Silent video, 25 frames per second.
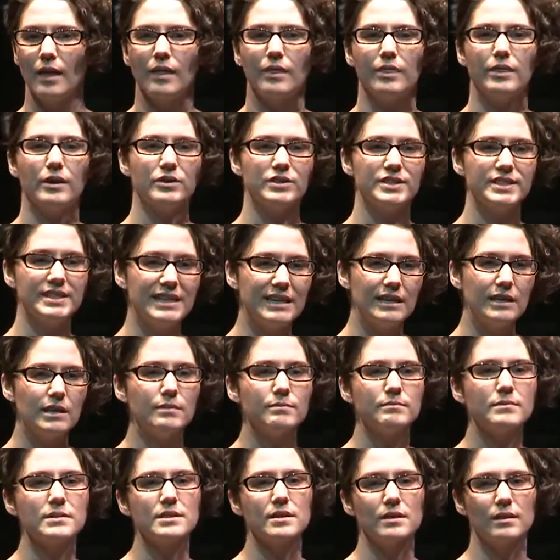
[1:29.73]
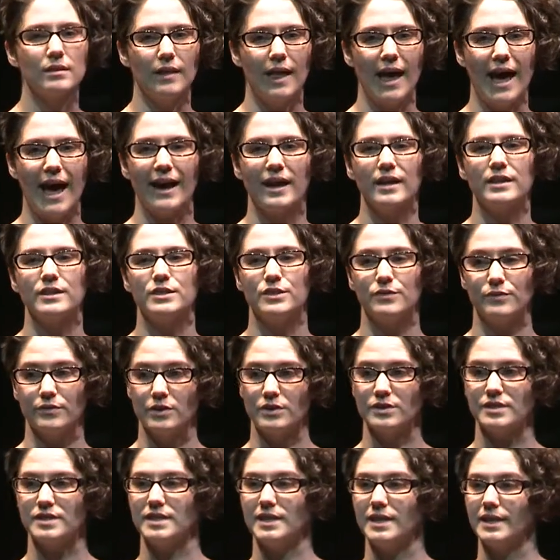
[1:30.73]
Their teams lack
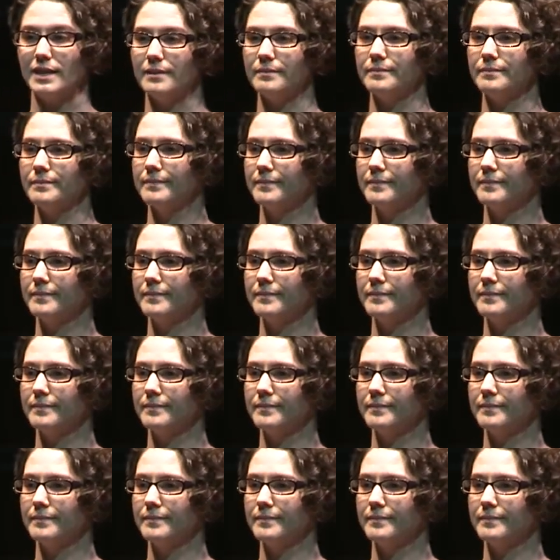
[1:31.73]
diversity.